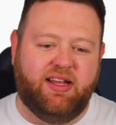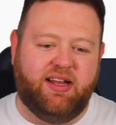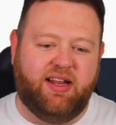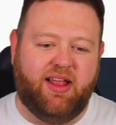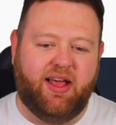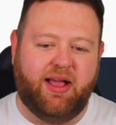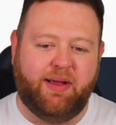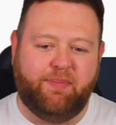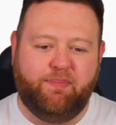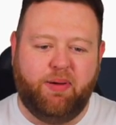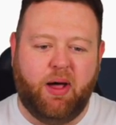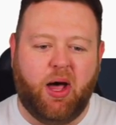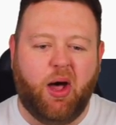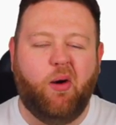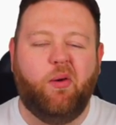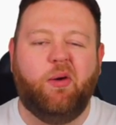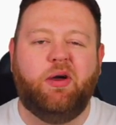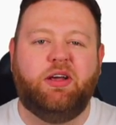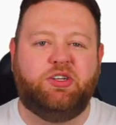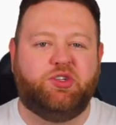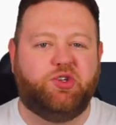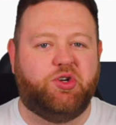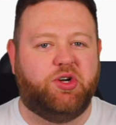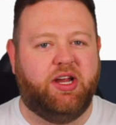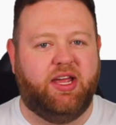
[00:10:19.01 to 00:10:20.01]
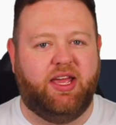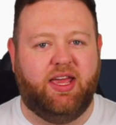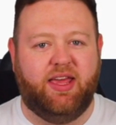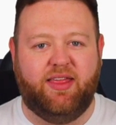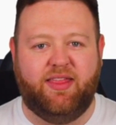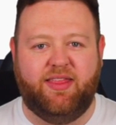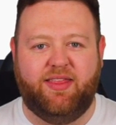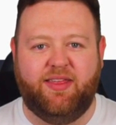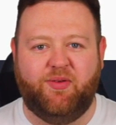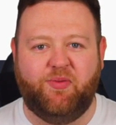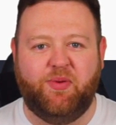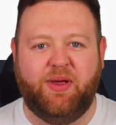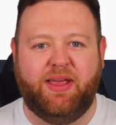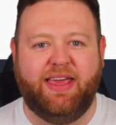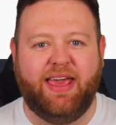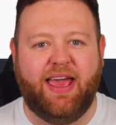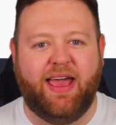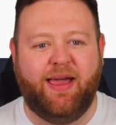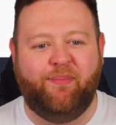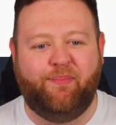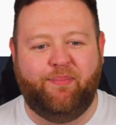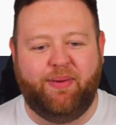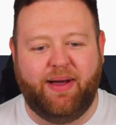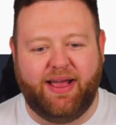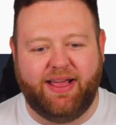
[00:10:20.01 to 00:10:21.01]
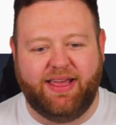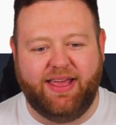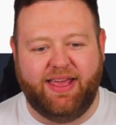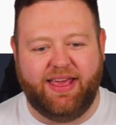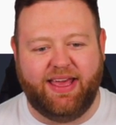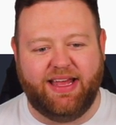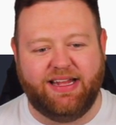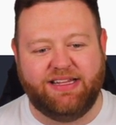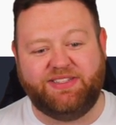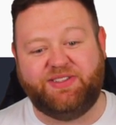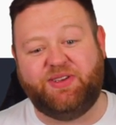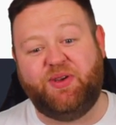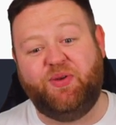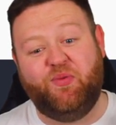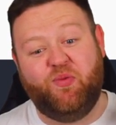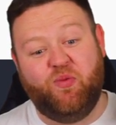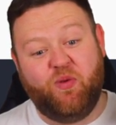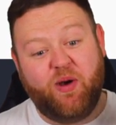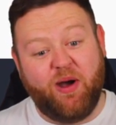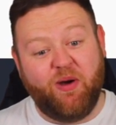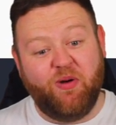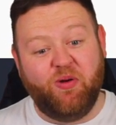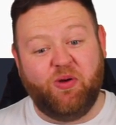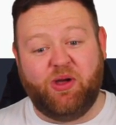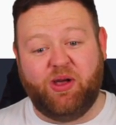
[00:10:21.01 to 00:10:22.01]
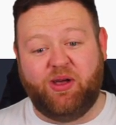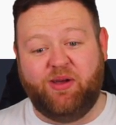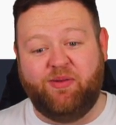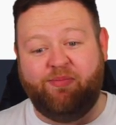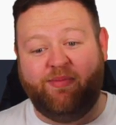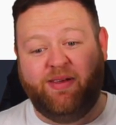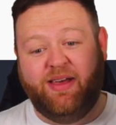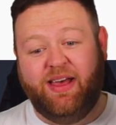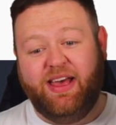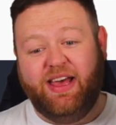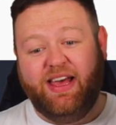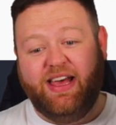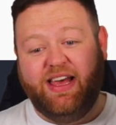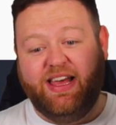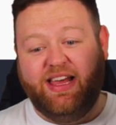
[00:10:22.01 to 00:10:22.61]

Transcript: like poetry that we get him back again. So welcome